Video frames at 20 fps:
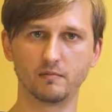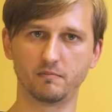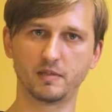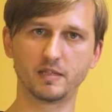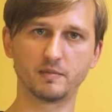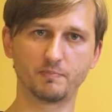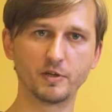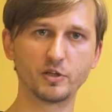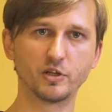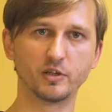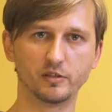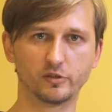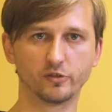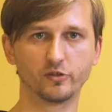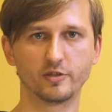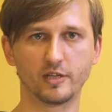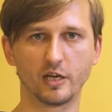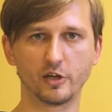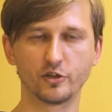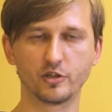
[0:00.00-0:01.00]
especially
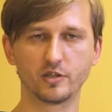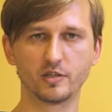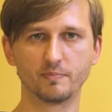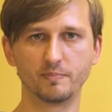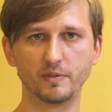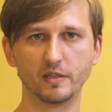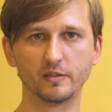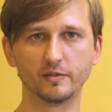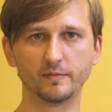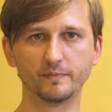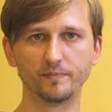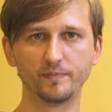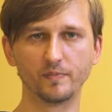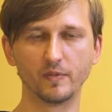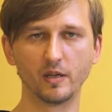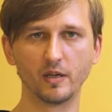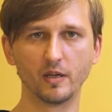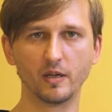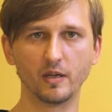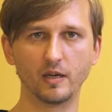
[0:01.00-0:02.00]
transaction speed.
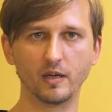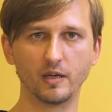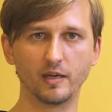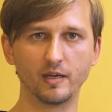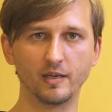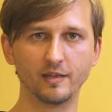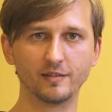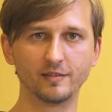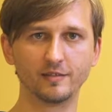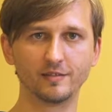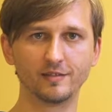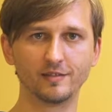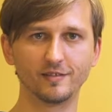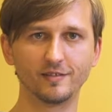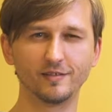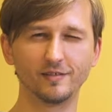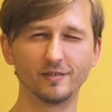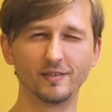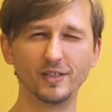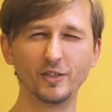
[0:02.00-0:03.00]
And
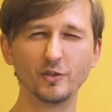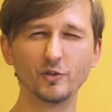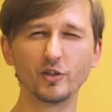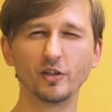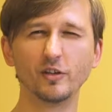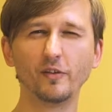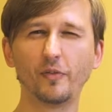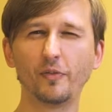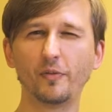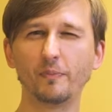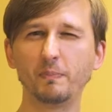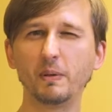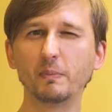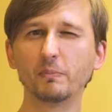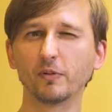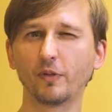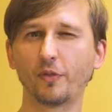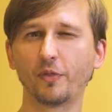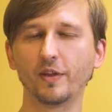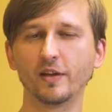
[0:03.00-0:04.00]
usually
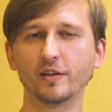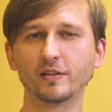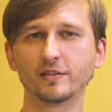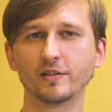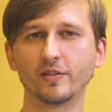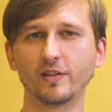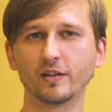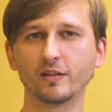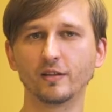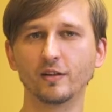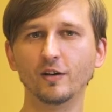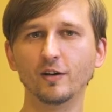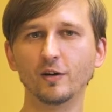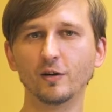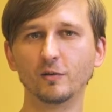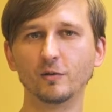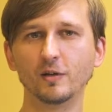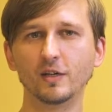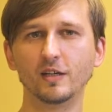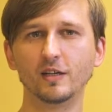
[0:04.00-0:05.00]
people think that,
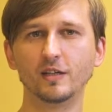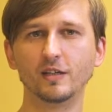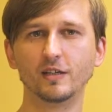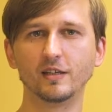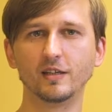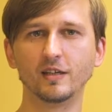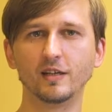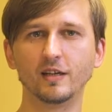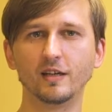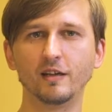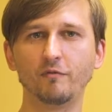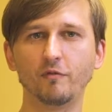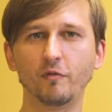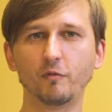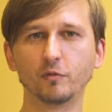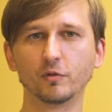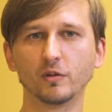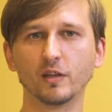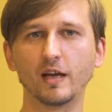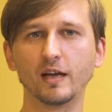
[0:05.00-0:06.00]
if
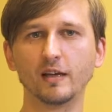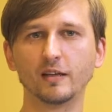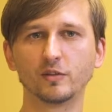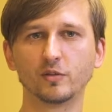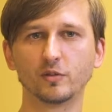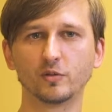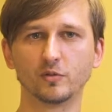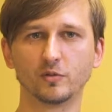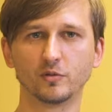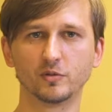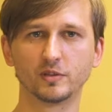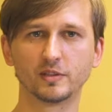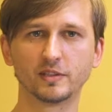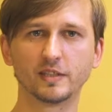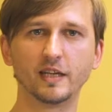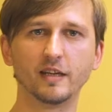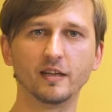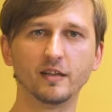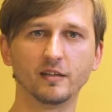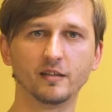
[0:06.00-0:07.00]
you would like to
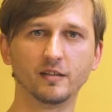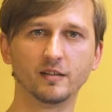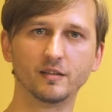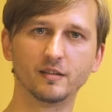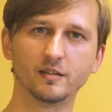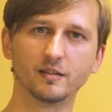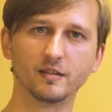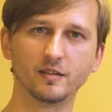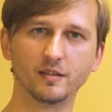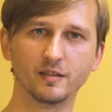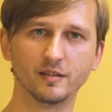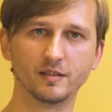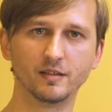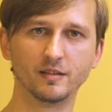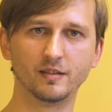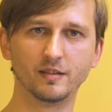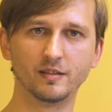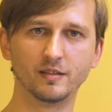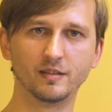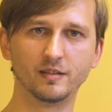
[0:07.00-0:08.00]
scale
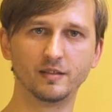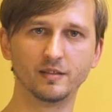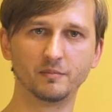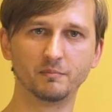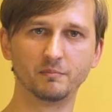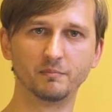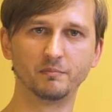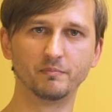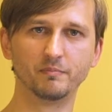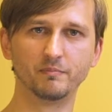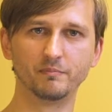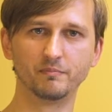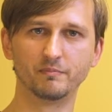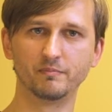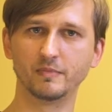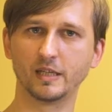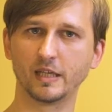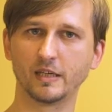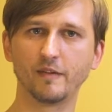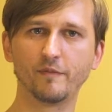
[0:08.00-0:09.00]

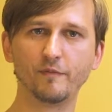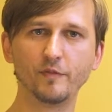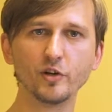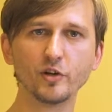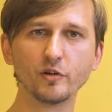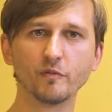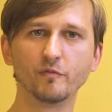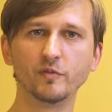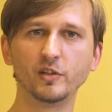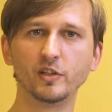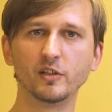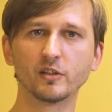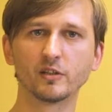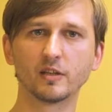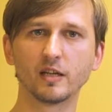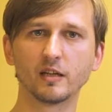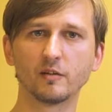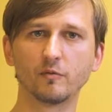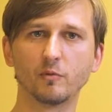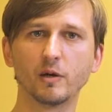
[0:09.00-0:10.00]
like Ethereum, we need
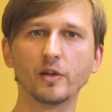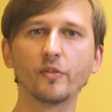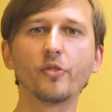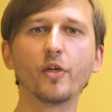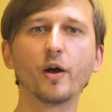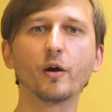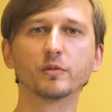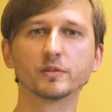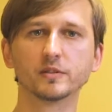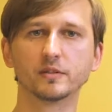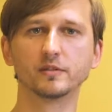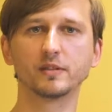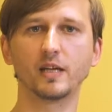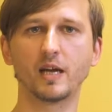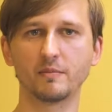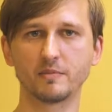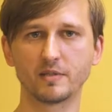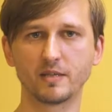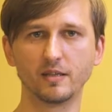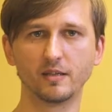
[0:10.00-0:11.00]
like 1,000
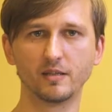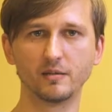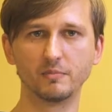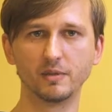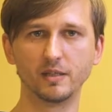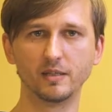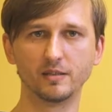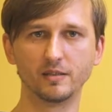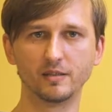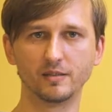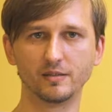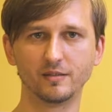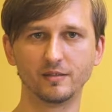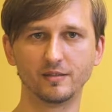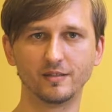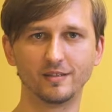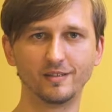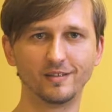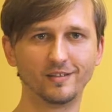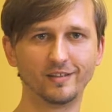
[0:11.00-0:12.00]
times scalability.
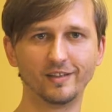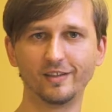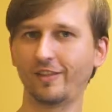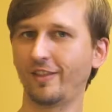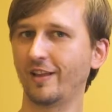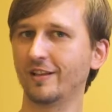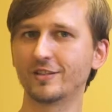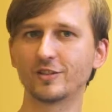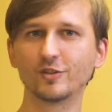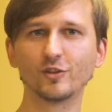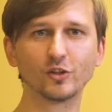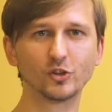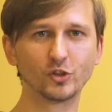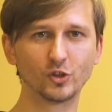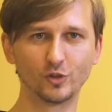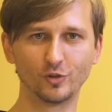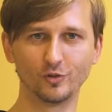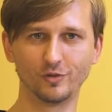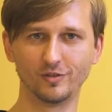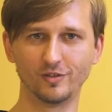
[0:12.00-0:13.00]
And that's not
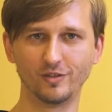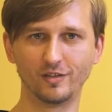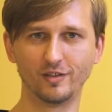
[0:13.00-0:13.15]
true.